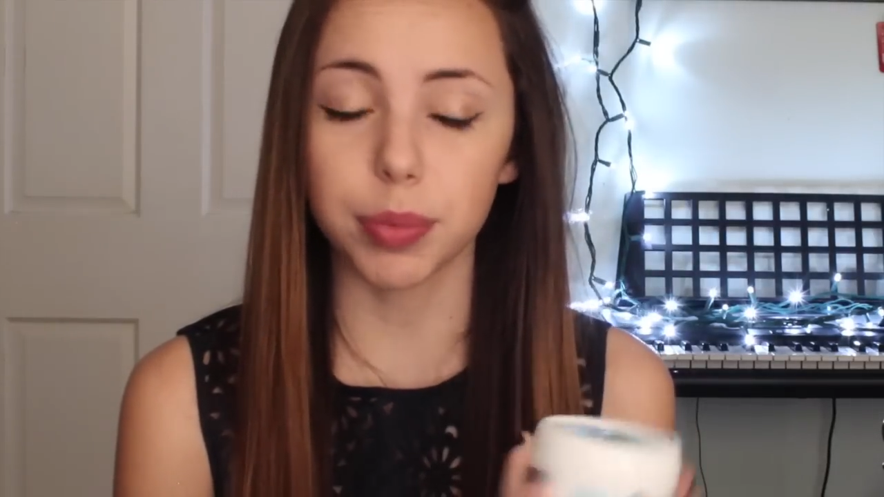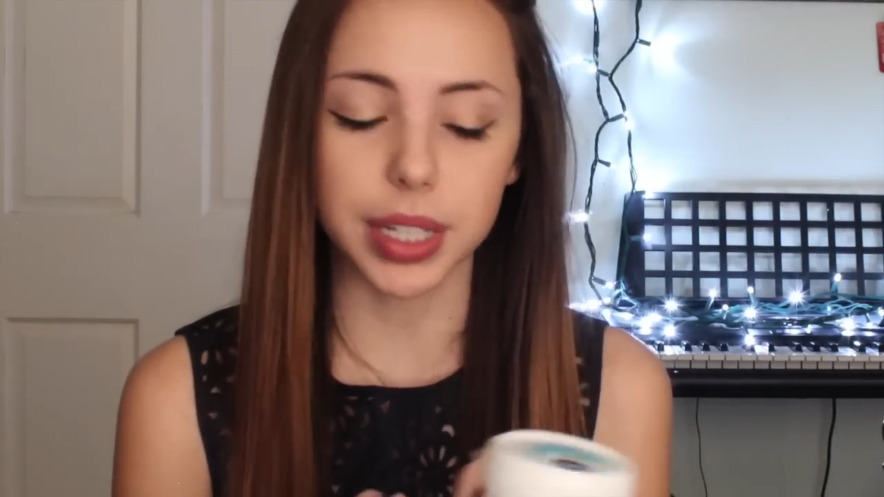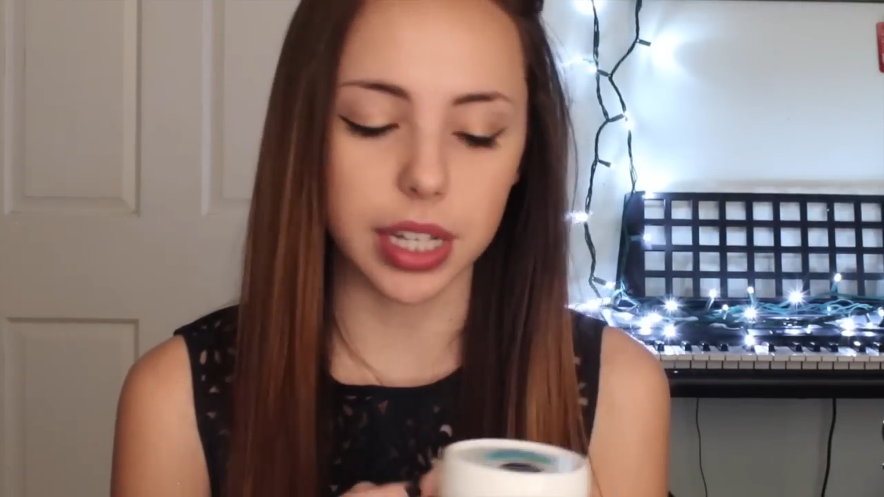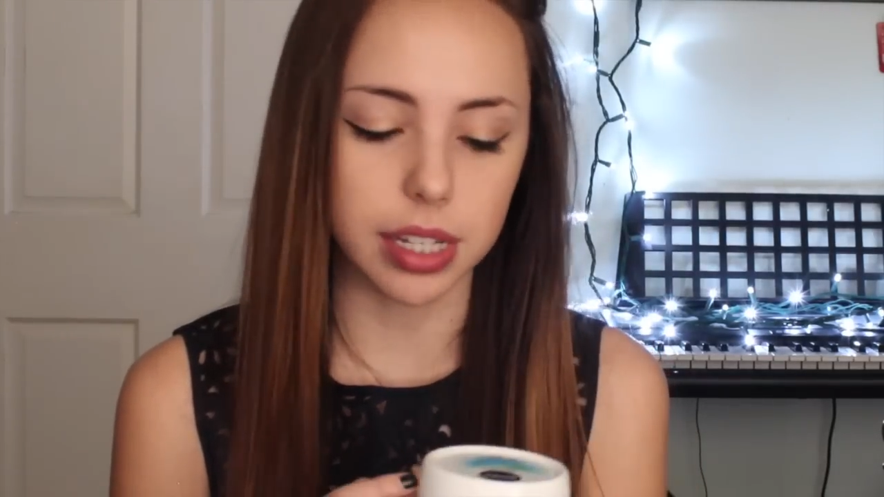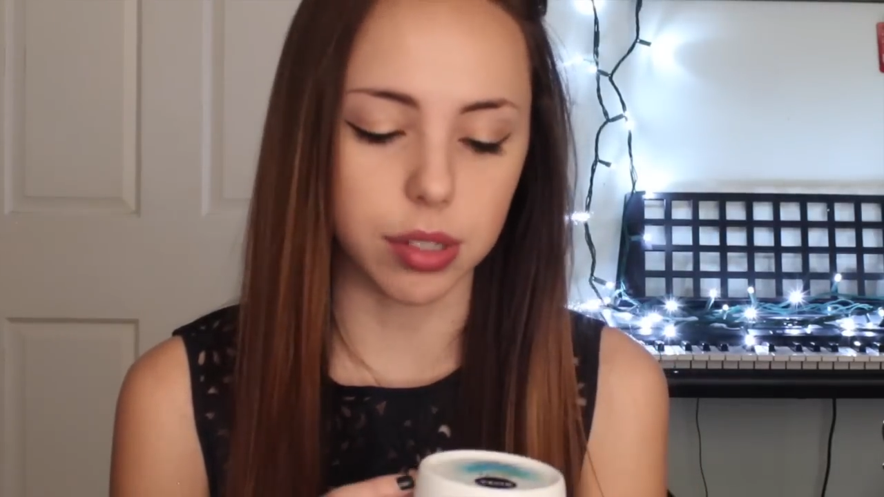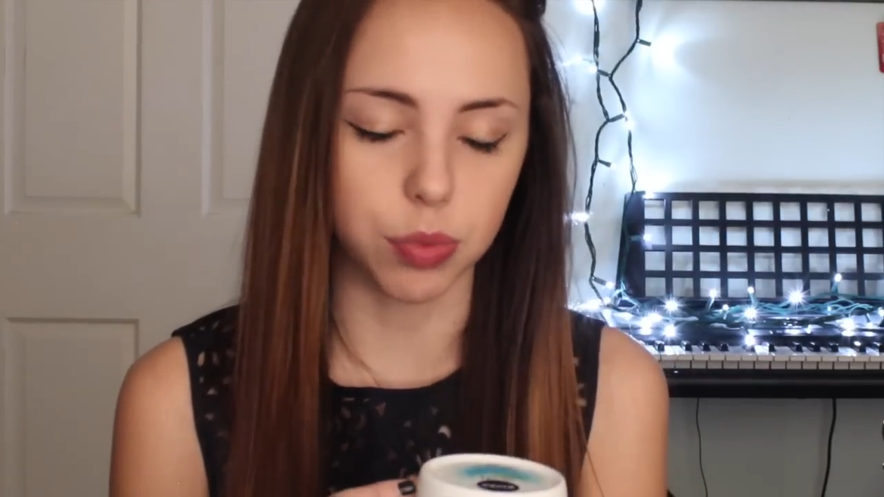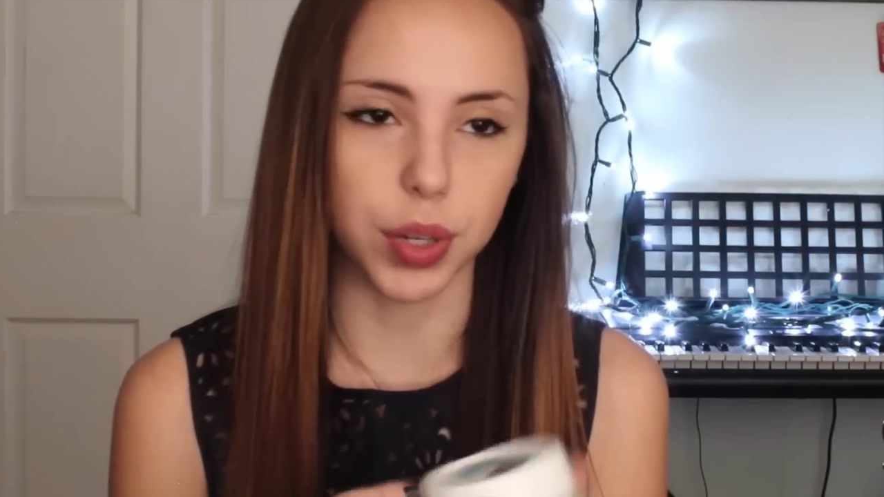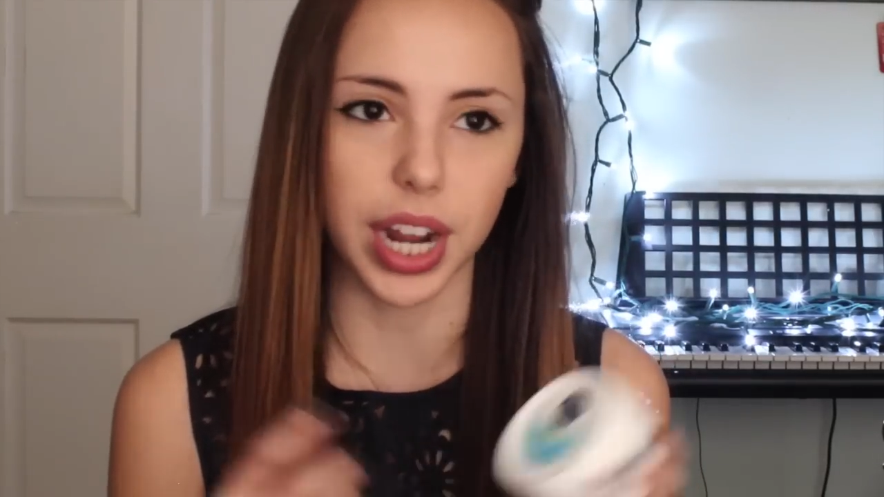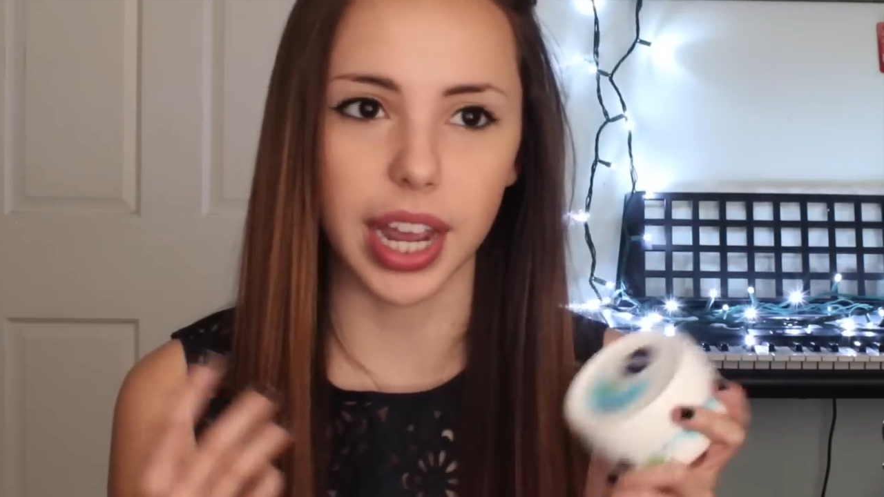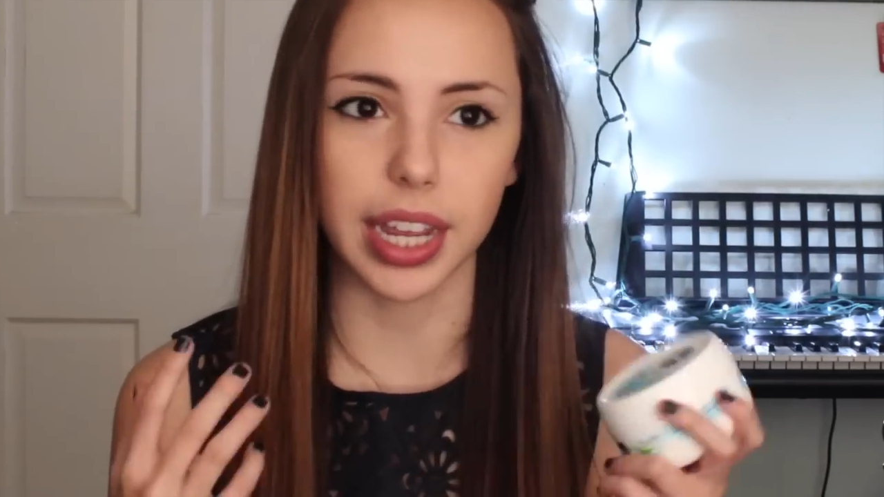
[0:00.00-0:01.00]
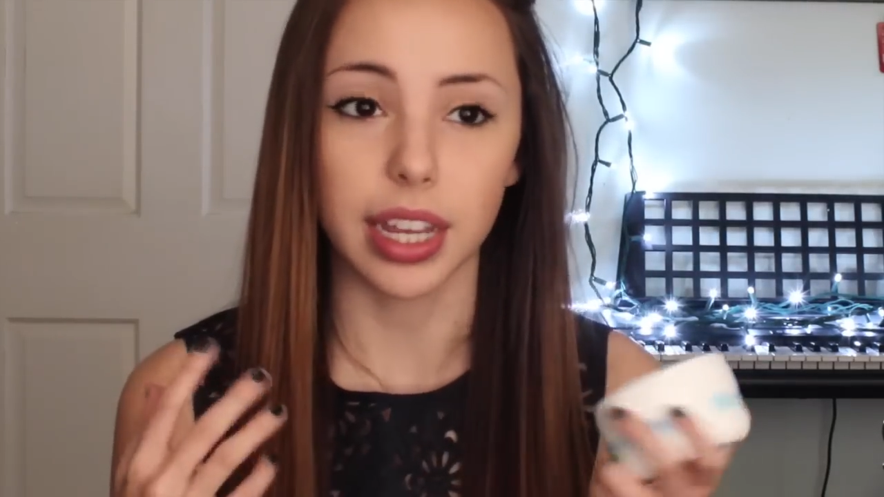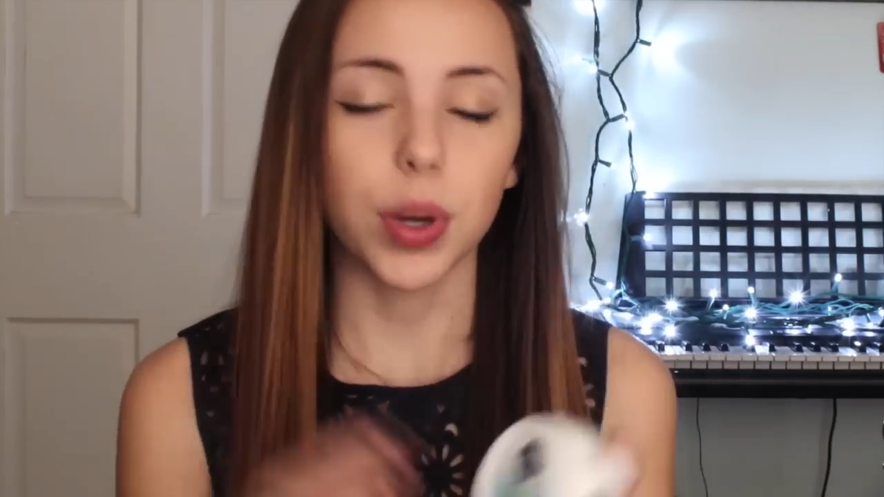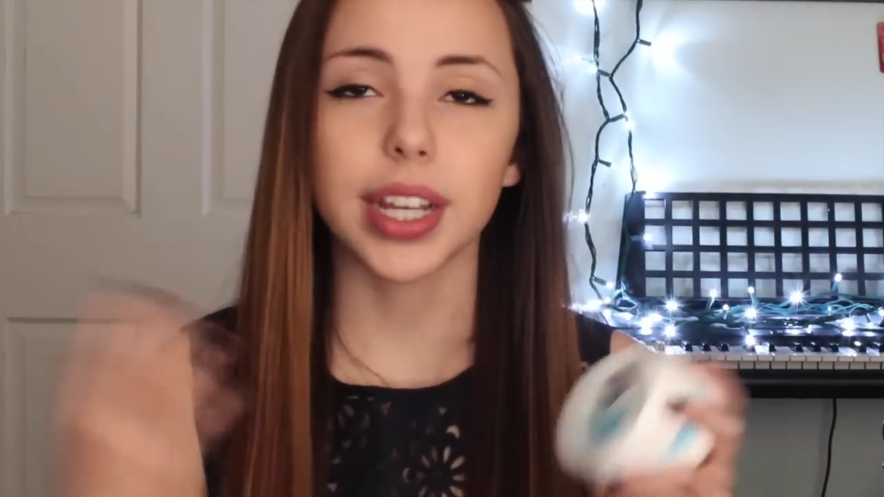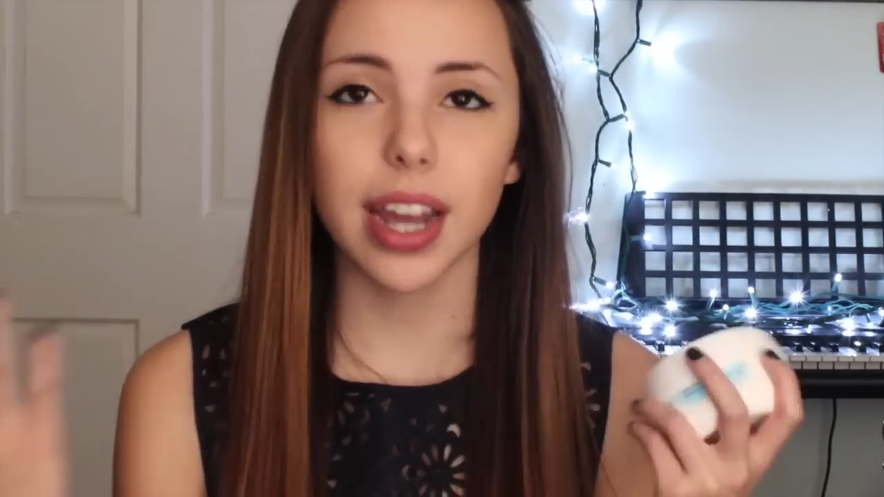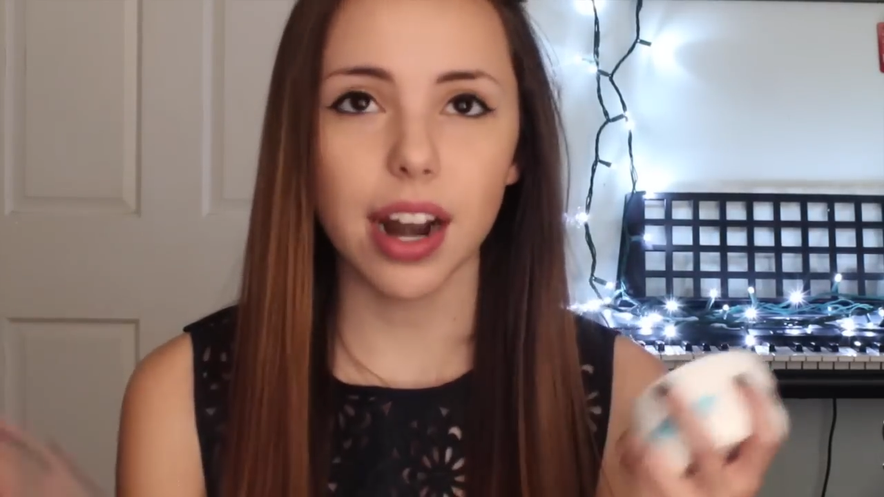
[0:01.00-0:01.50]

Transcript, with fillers: because when I, when I get